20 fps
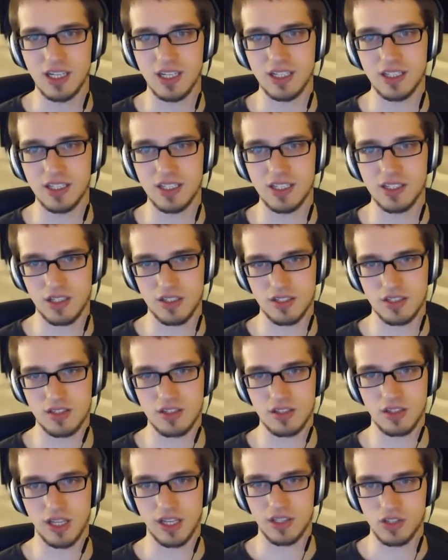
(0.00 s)
It's
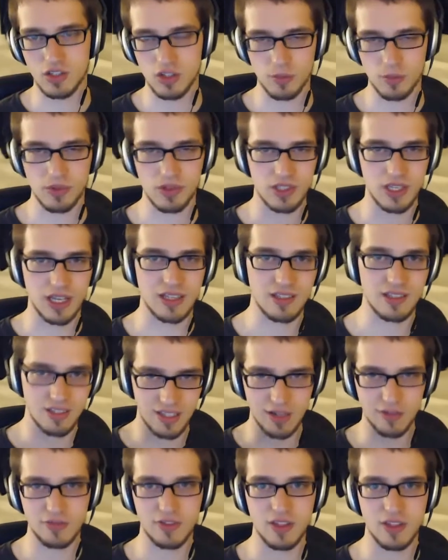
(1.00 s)
just like
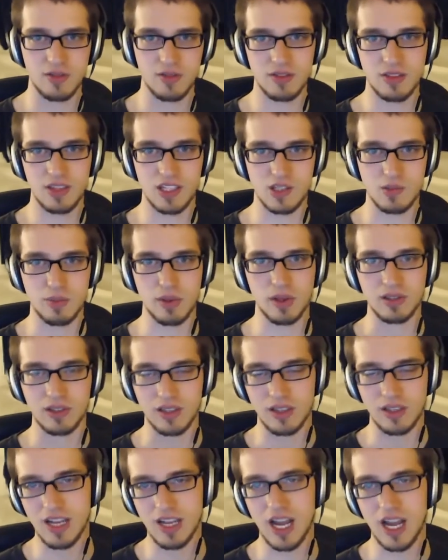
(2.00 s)
supersets, stuff that's
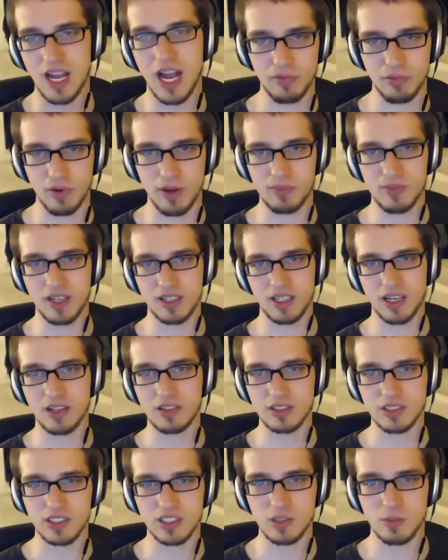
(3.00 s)
built on top of web
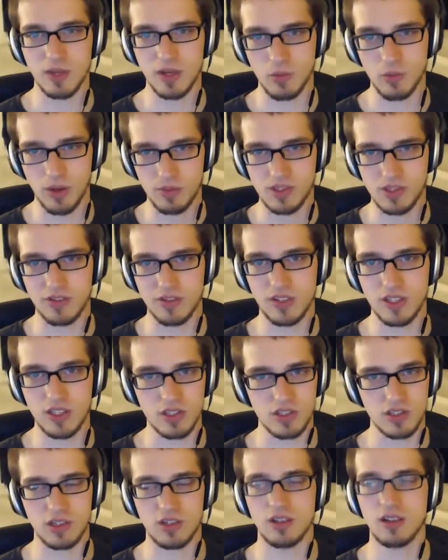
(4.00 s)
technologies to make web stuff
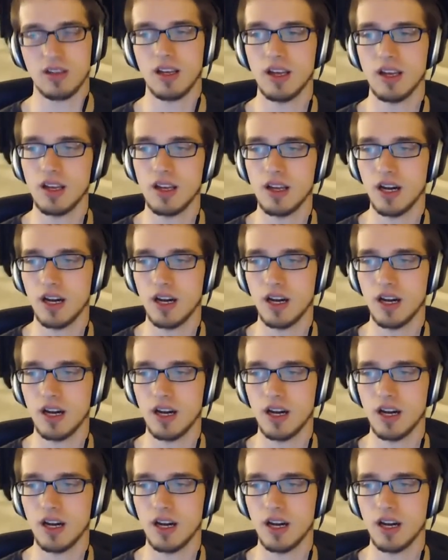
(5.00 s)
easier.